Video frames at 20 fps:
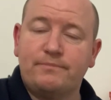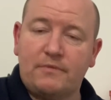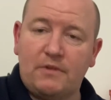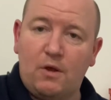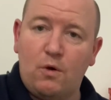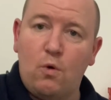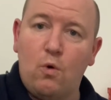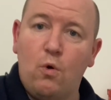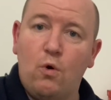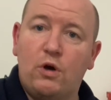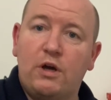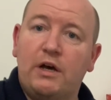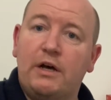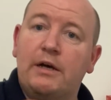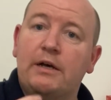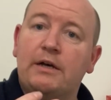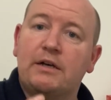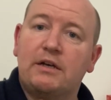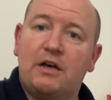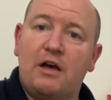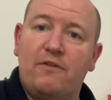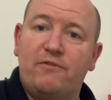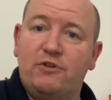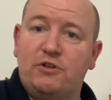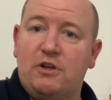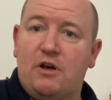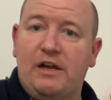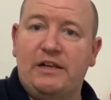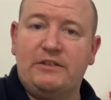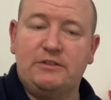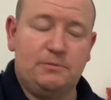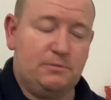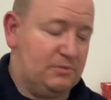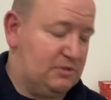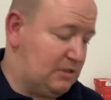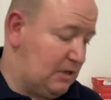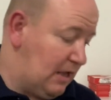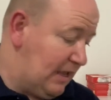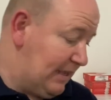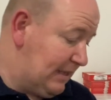orca covered
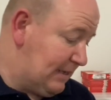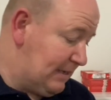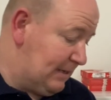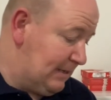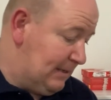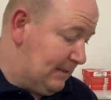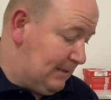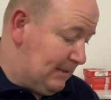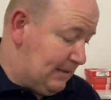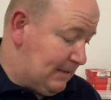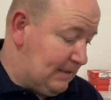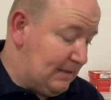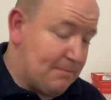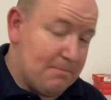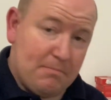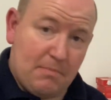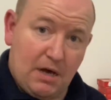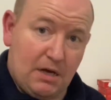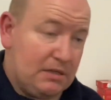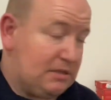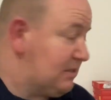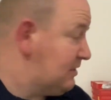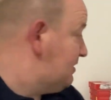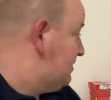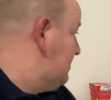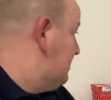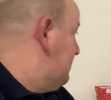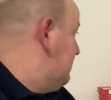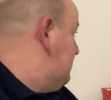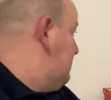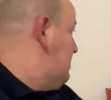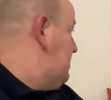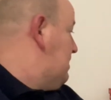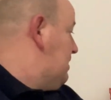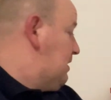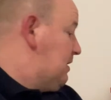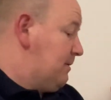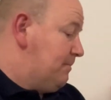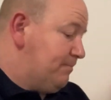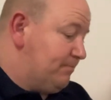items like mugs.
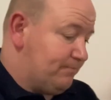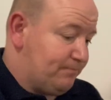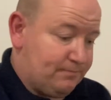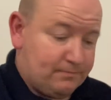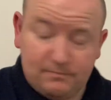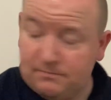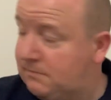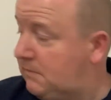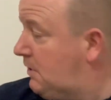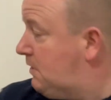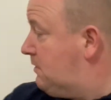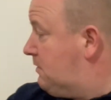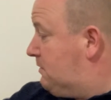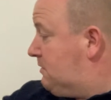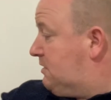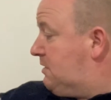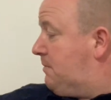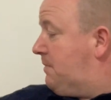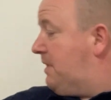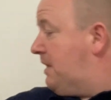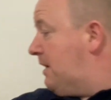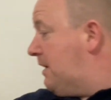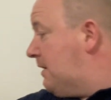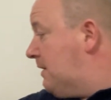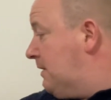I've got some here,